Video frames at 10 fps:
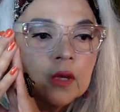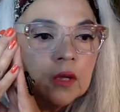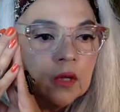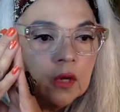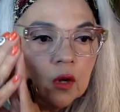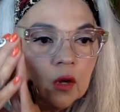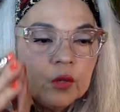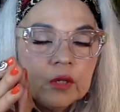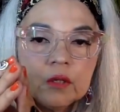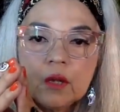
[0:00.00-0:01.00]
you know, we
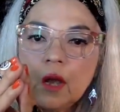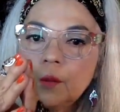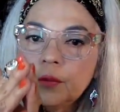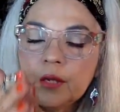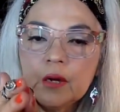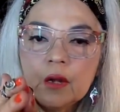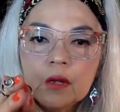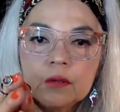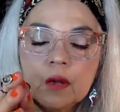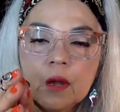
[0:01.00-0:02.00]
could help her get
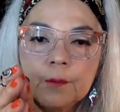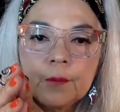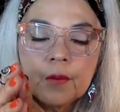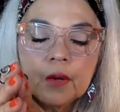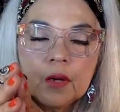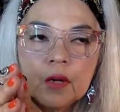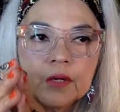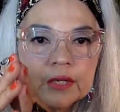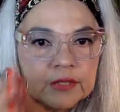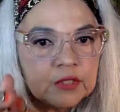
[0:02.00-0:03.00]
on, on
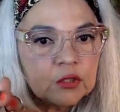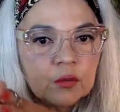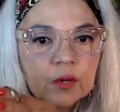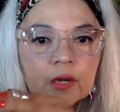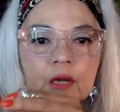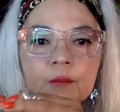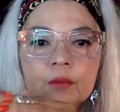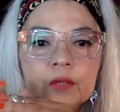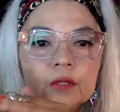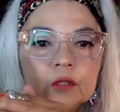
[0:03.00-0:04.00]
on Instagram.
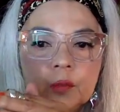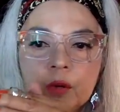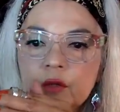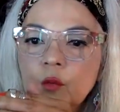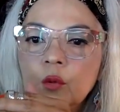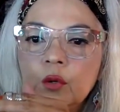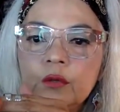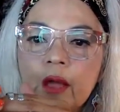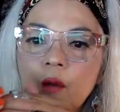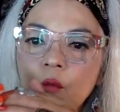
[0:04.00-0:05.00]
We could spread the word
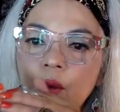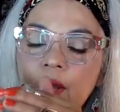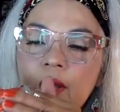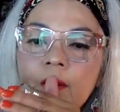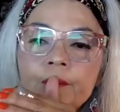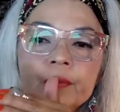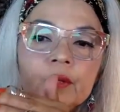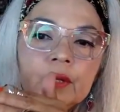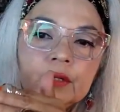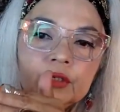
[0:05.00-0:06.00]
that way.
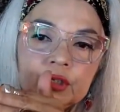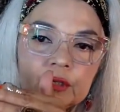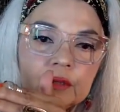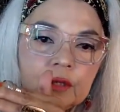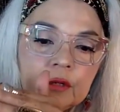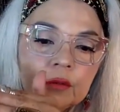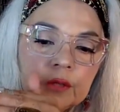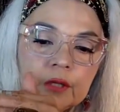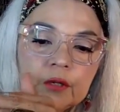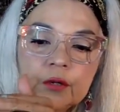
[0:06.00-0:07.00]
She could, you know,
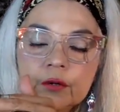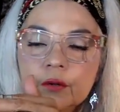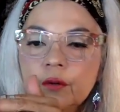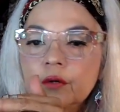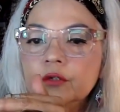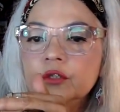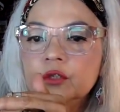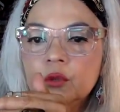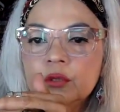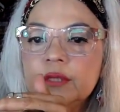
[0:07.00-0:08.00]
link her her
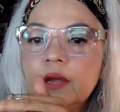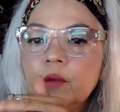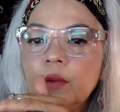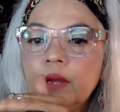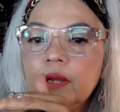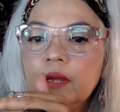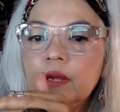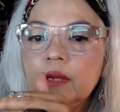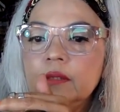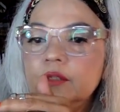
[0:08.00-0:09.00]
stores that way
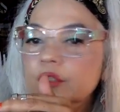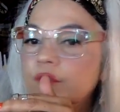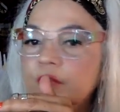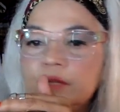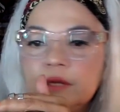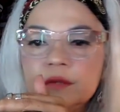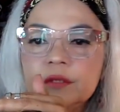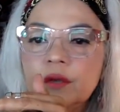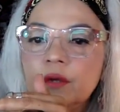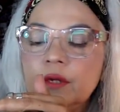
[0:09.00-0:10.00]
and do videos
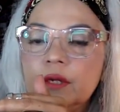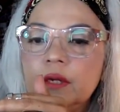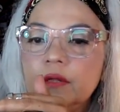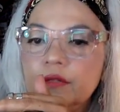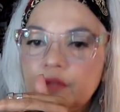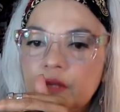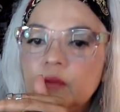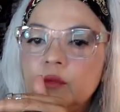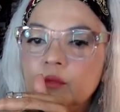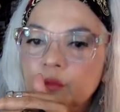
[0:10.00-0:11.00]
on it. And I think
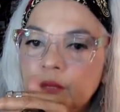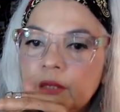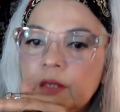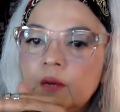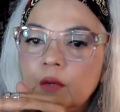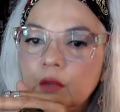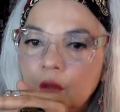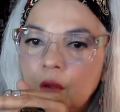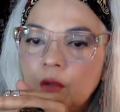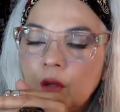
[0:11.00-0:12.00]
it would really go a
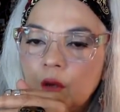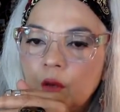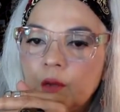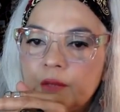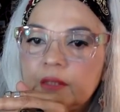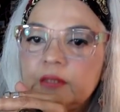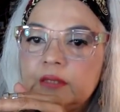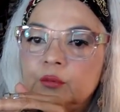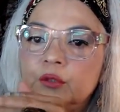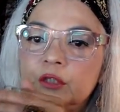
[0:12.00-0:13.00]
long, long way because
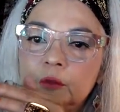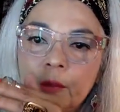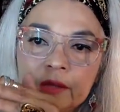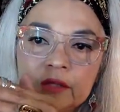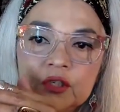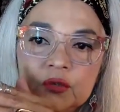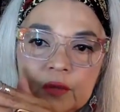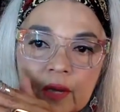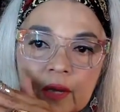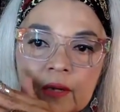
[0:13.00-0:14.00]
the respect that you
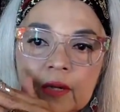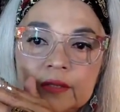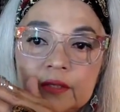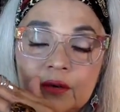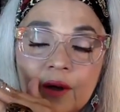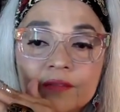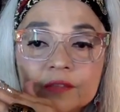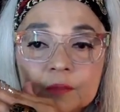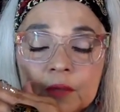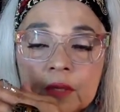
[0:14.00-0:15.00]
get as a
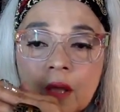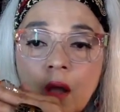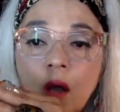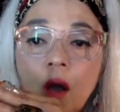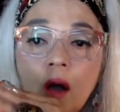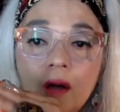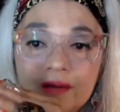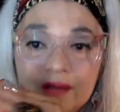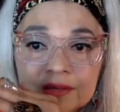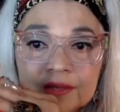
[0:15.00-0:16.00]
craftsman on
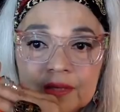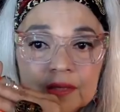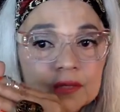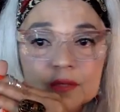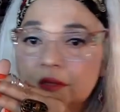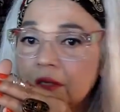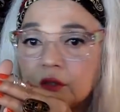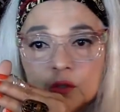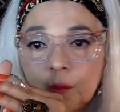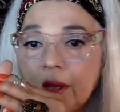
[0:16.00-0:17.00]
Etsy is
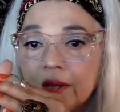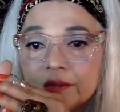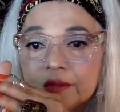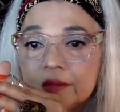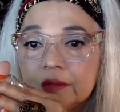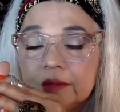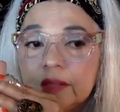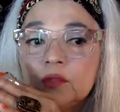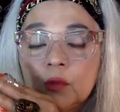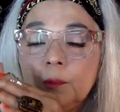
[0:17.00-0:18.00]
unsurpassed. That
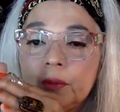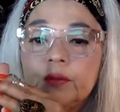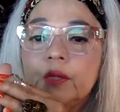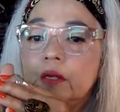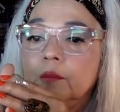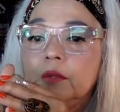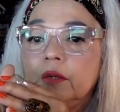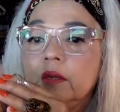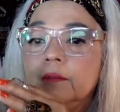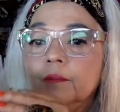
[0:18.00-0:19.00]
is what built that
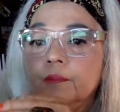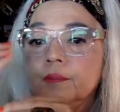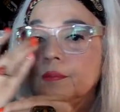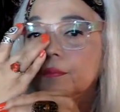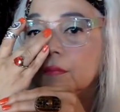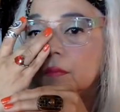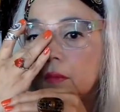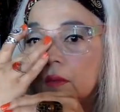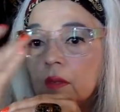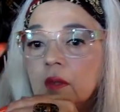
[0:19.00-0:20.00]
community.
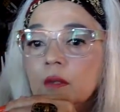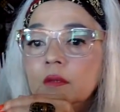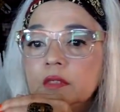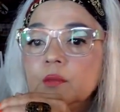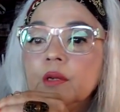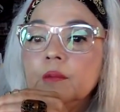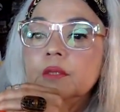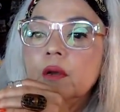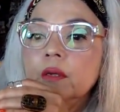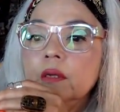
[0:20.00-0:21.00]
That's what I'm
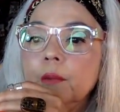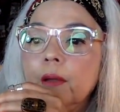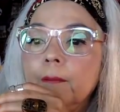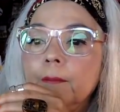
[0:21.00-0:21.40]
talking about.